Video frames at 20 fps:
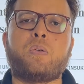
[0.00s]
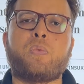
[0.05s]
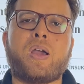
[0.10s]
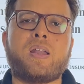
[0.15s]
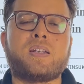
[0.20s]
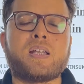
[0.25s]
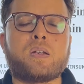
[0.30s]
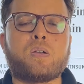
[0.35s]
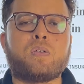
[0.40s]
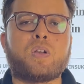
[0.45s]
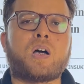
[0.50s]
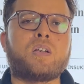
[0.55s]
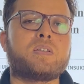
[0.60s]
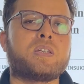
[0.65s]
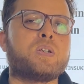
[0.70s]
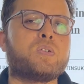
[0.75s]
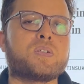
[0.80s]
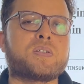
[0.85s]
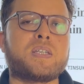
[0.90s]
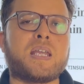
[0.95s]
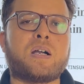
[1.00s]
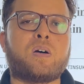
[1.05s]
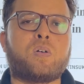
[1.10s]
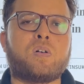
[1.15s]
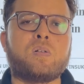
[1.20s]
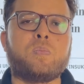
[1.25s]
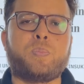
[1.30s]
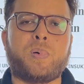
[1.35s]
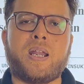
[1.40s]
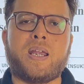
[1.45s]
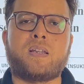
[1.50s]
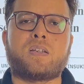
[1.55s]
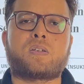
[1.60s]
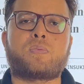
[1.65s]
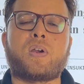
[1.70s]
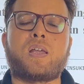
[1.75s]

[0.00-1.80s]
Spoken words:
when they do not use their own brains,